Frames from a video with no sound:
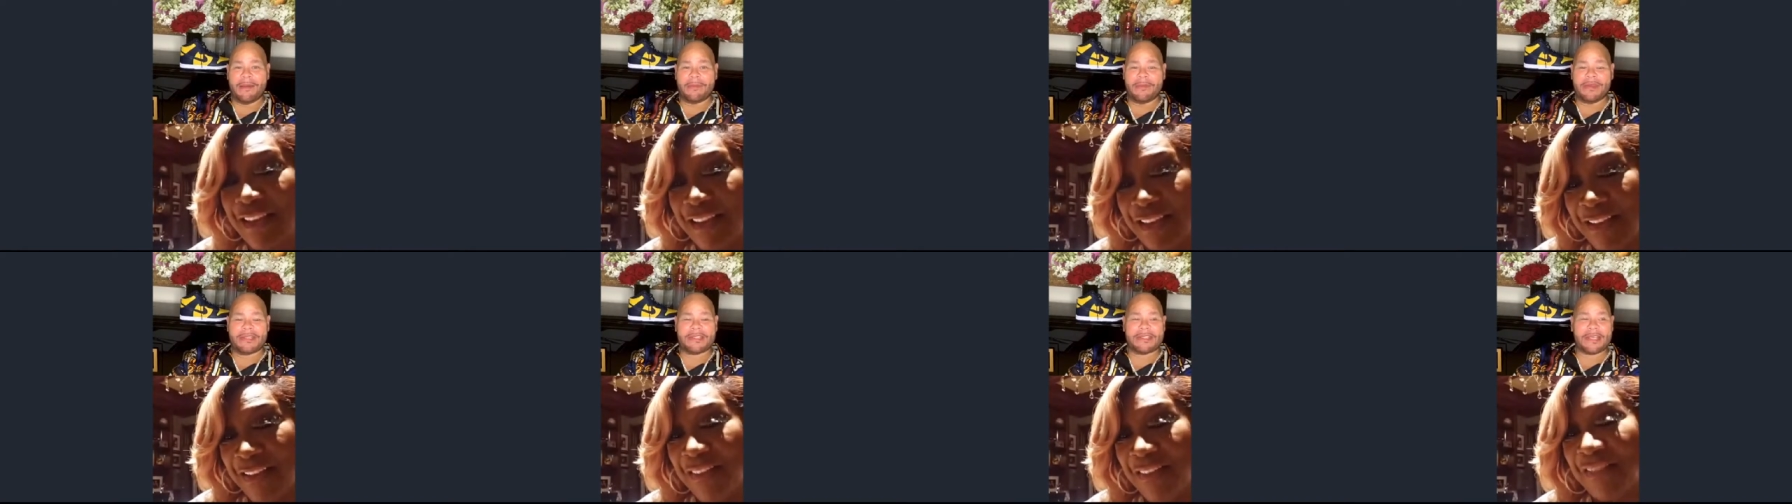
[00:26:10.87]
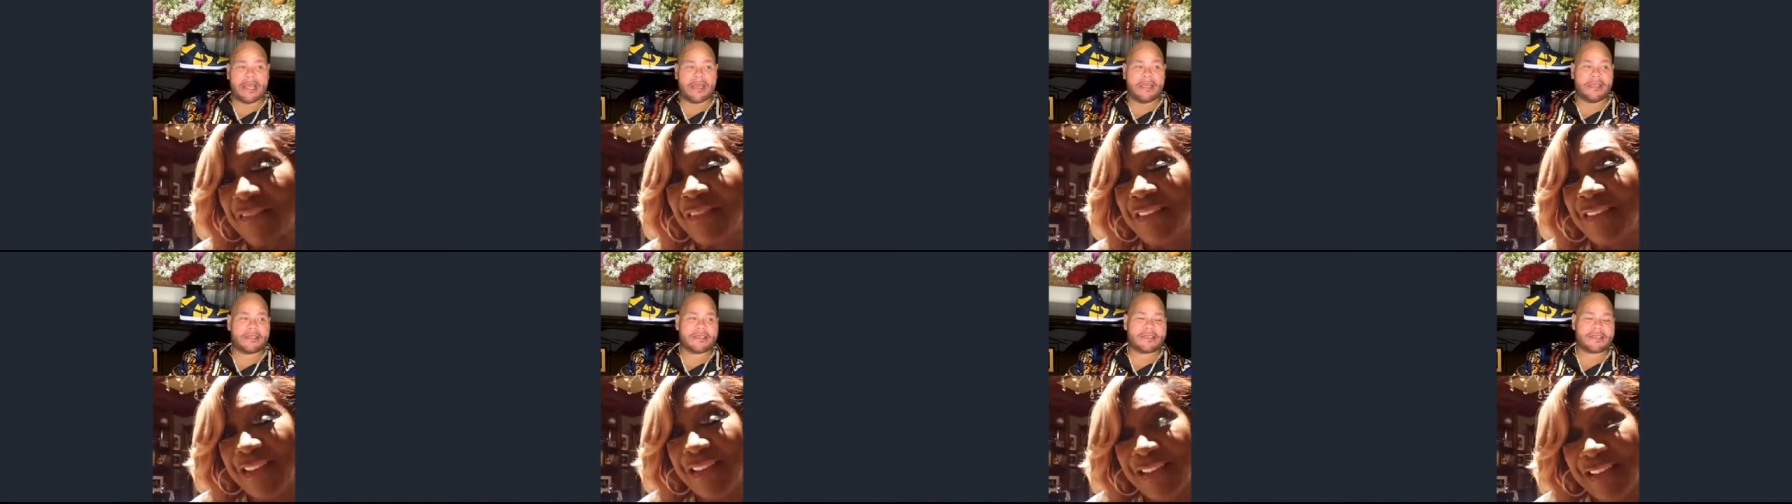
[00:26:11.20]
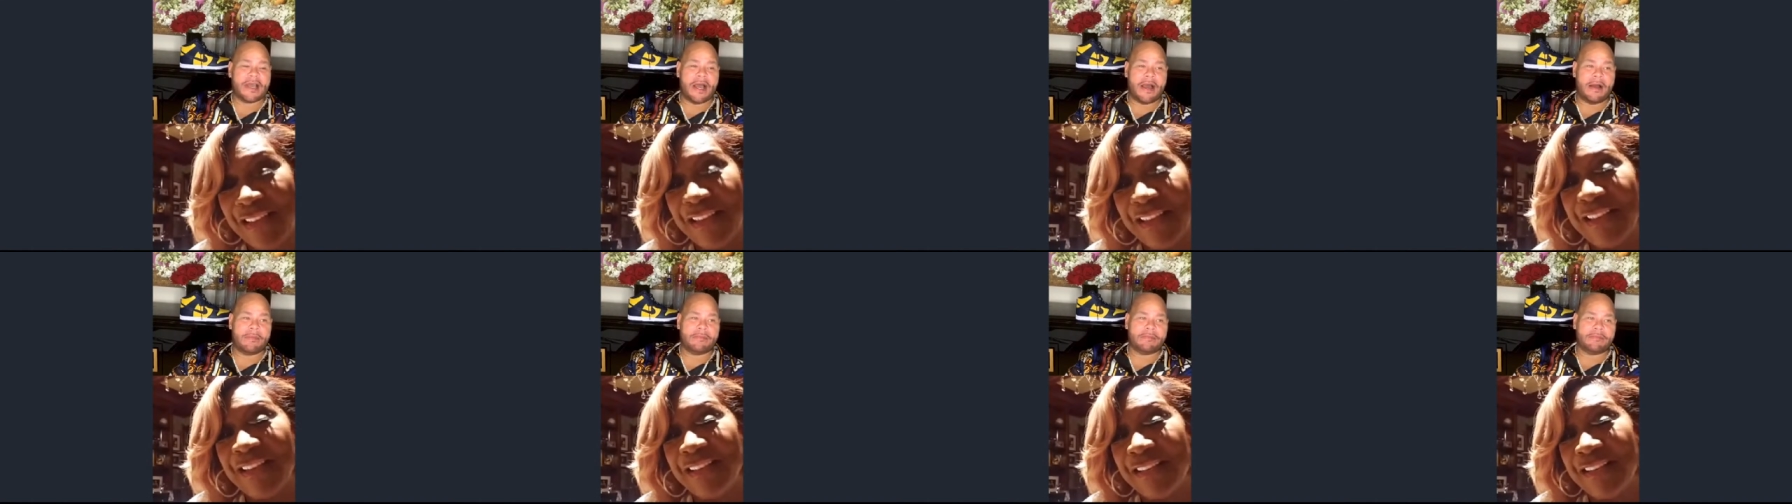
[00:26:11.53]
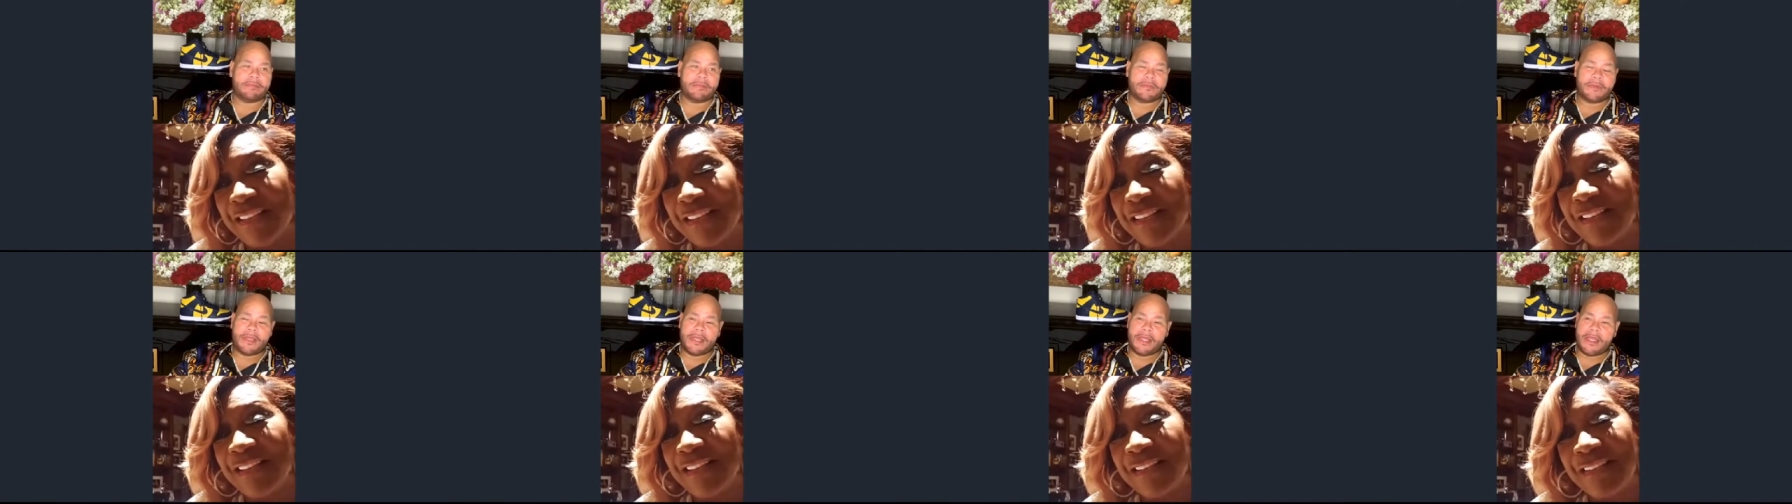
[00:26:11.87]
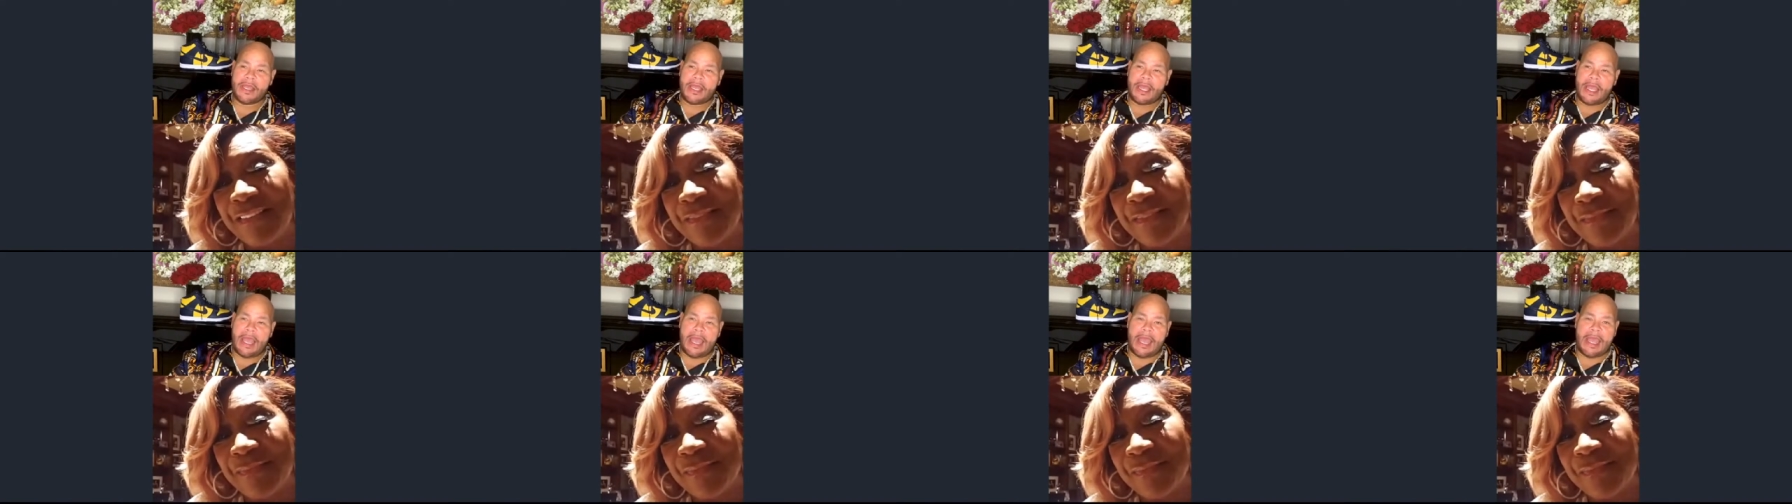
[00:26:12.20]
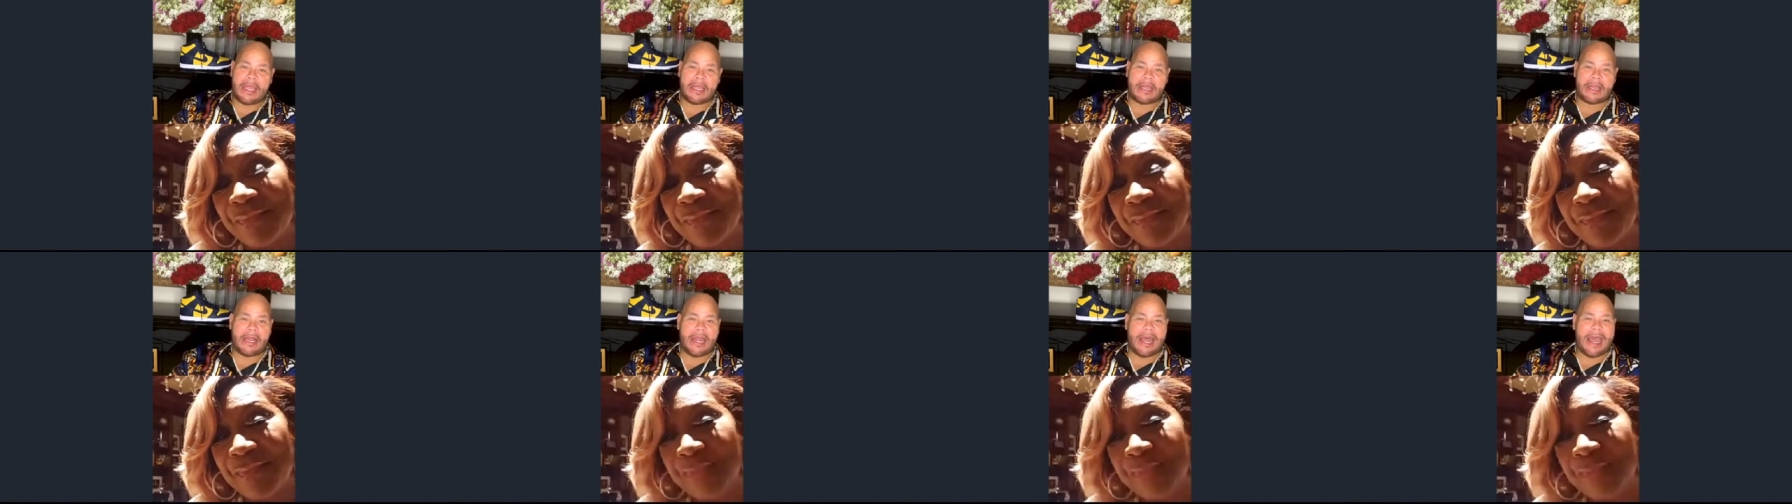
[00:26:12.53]
me tell you something. And
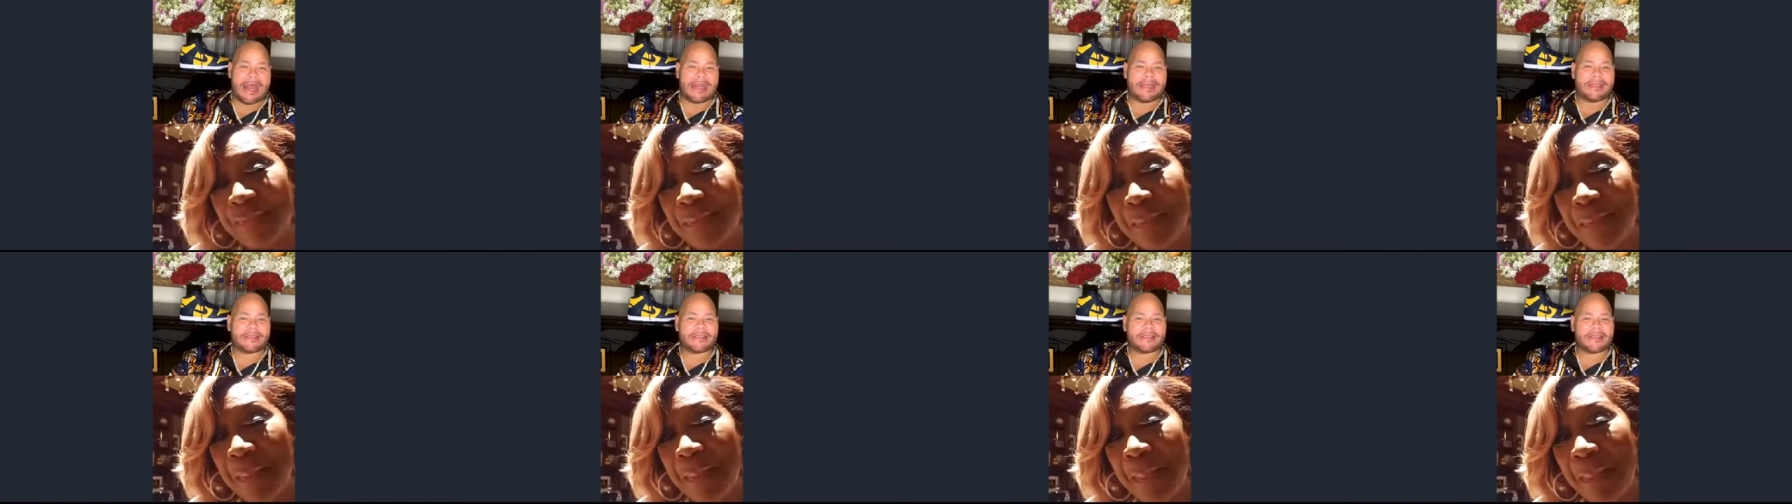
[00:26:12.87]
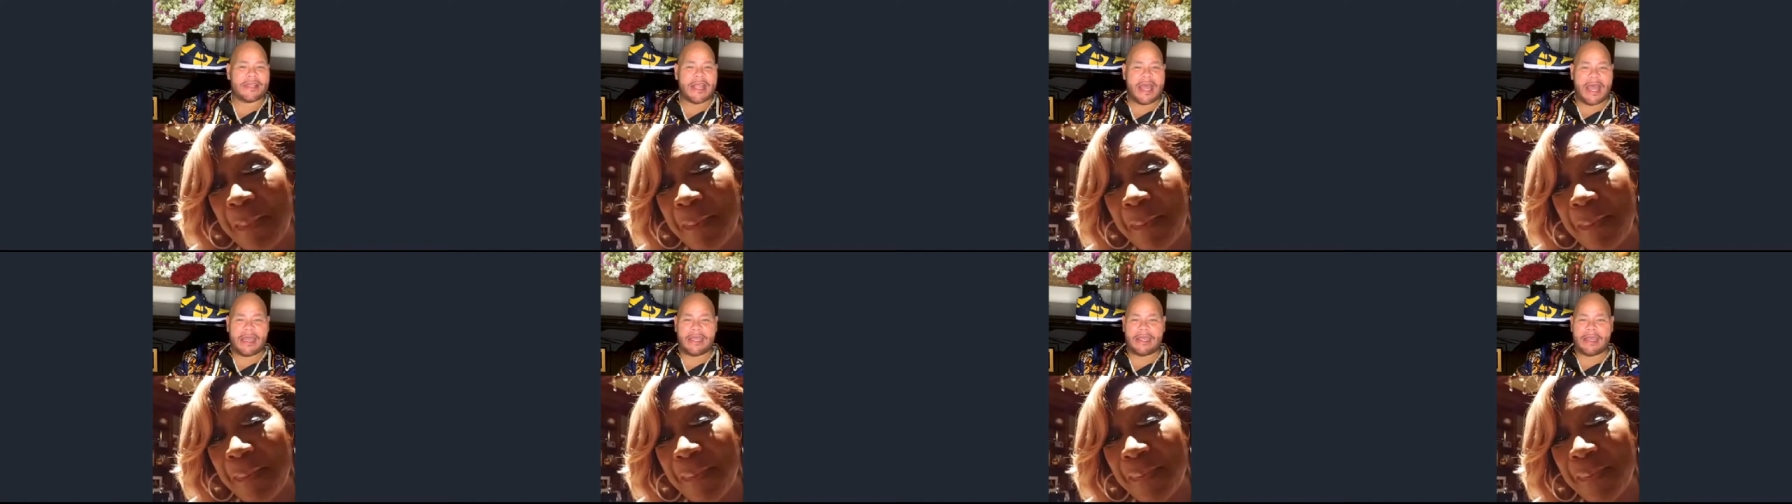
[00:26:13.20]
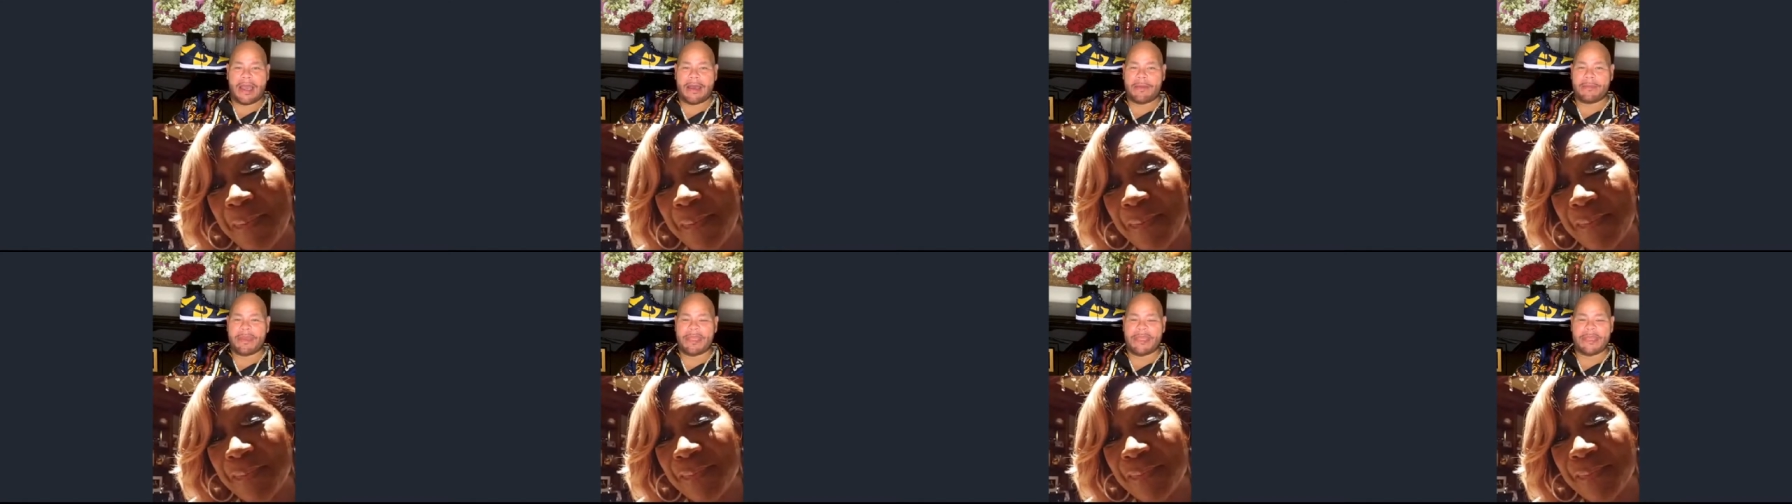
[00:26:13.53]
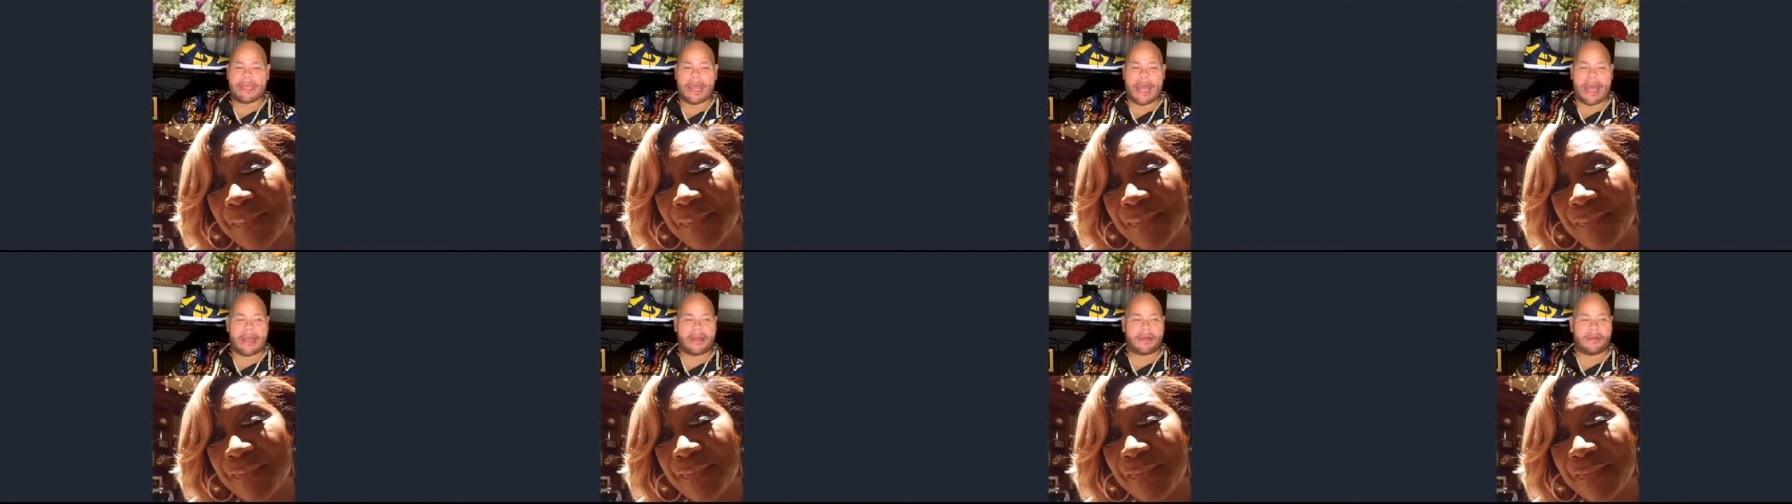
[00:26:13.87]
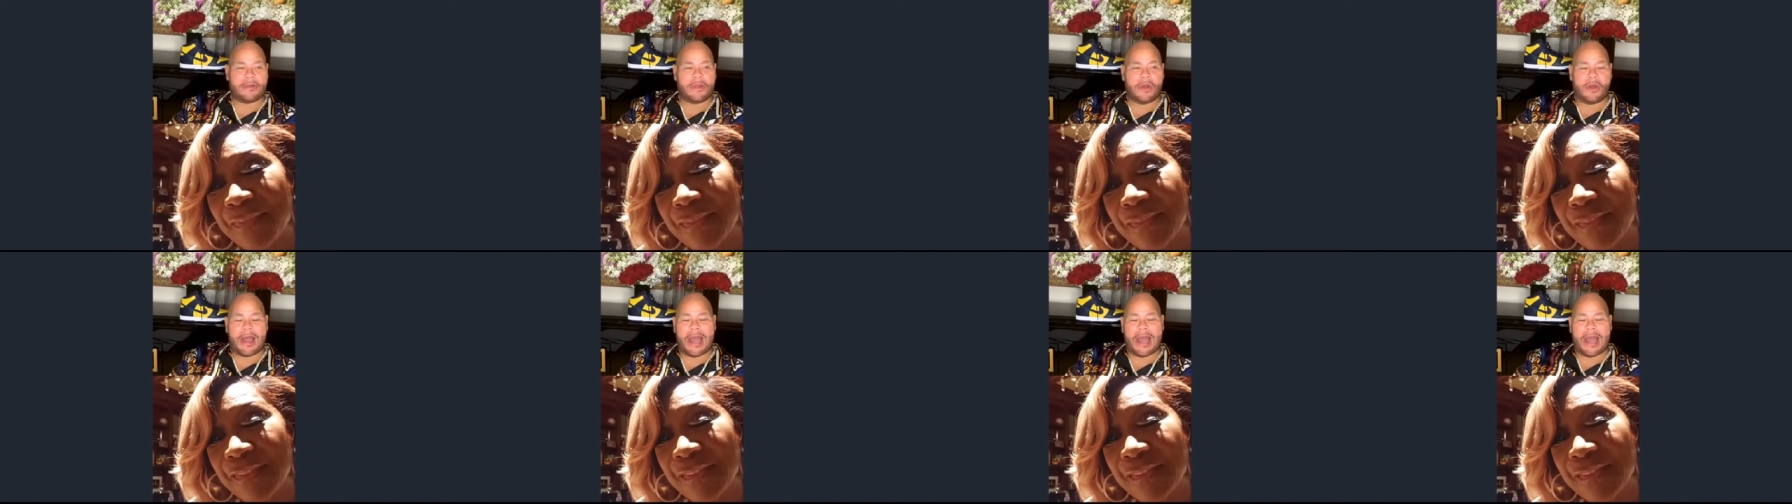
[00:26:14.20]
Gladys Knight, I mean, I don't know.